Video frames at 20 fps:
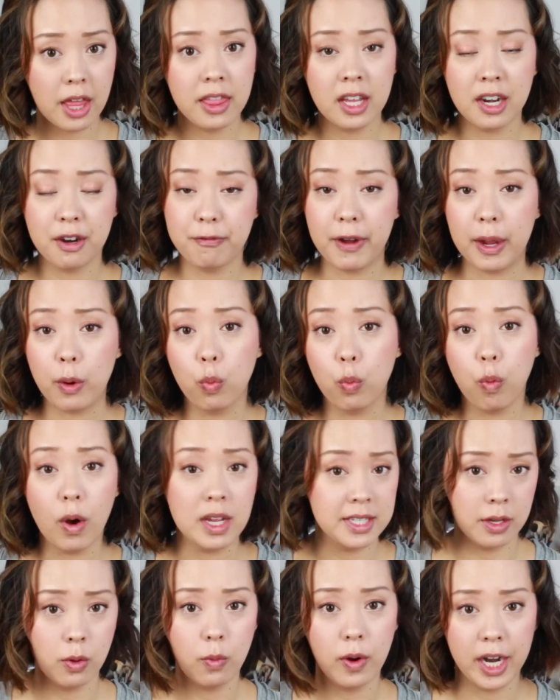than if I
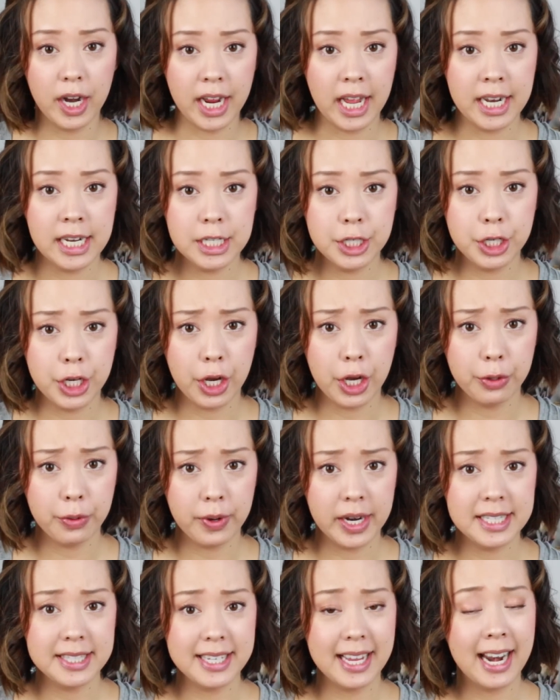wasn't wearing any
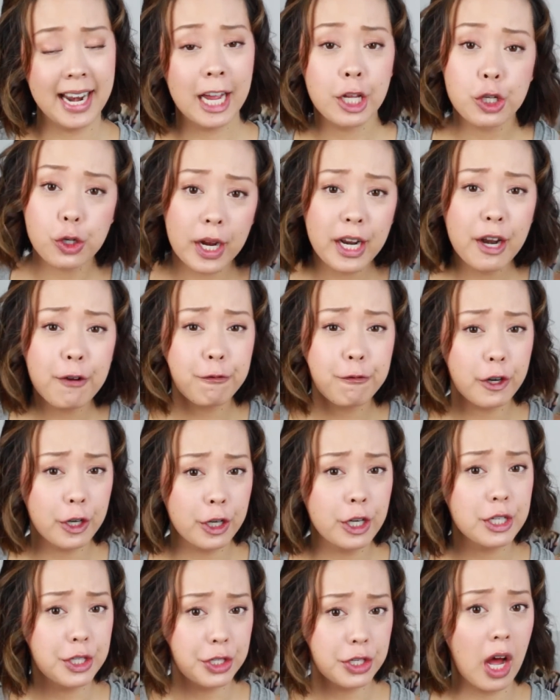deodorant and I tried it for a
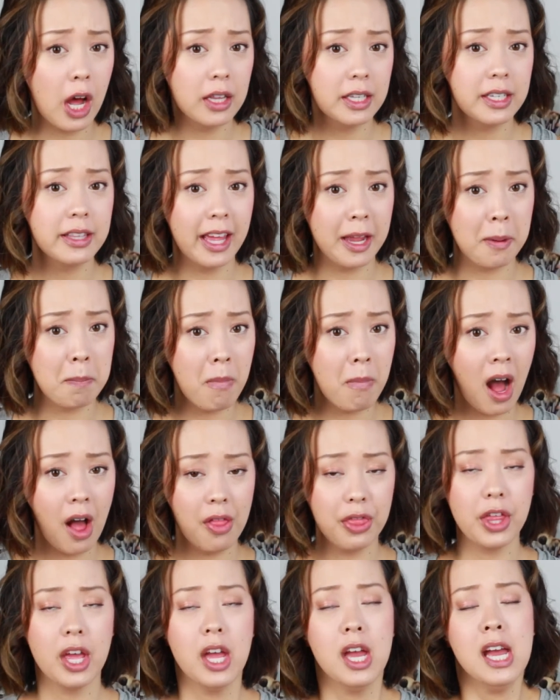good solid like
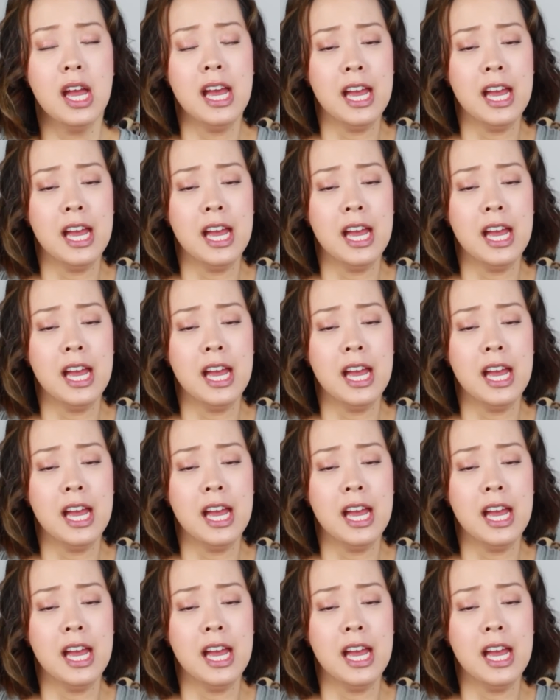month.